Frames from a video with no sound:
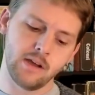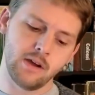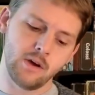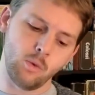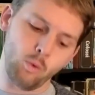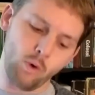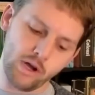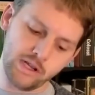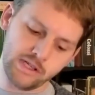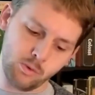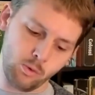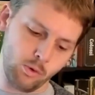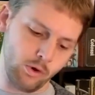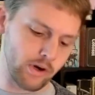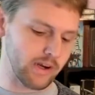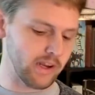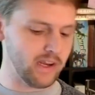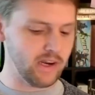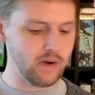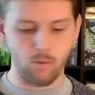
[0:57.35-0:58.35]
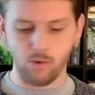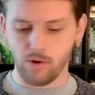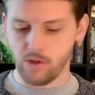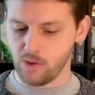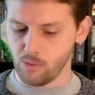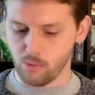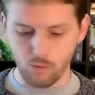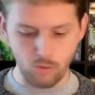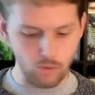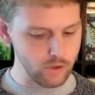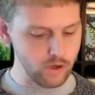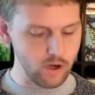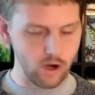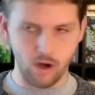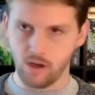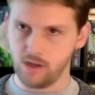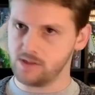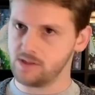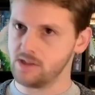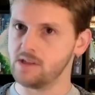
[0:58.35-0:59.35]
what's working, what are the root
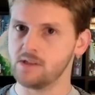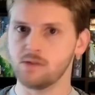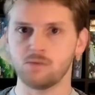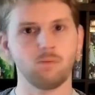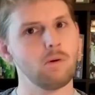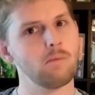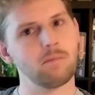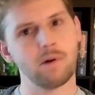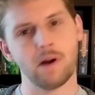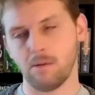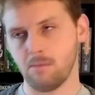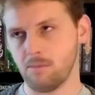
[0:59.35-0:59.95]
causes, what problem